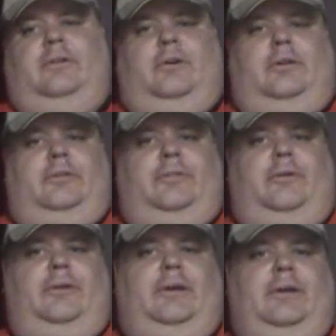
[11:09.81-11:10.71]
Tyler
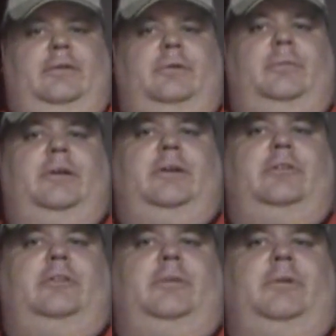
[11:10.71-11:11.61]
Toffoli will make
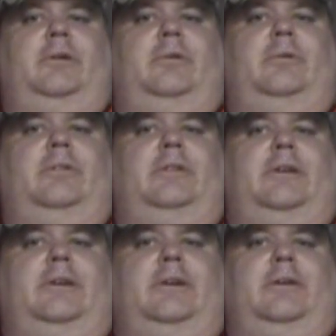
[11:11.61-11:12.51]
his debut with
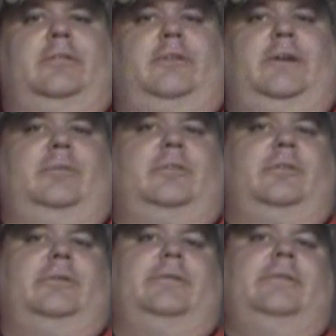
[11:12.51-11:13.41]
the Calgary Flames,
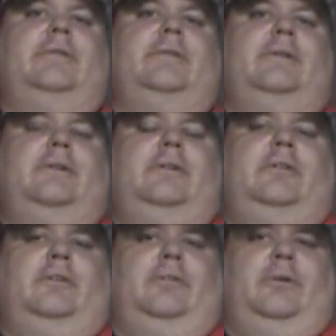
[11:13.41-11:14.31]
so
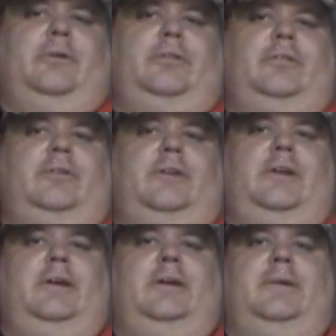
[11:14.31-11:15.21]
serve notice for
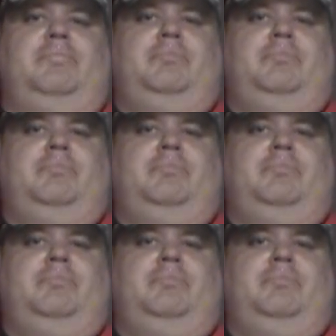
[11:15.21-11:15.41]
the uh,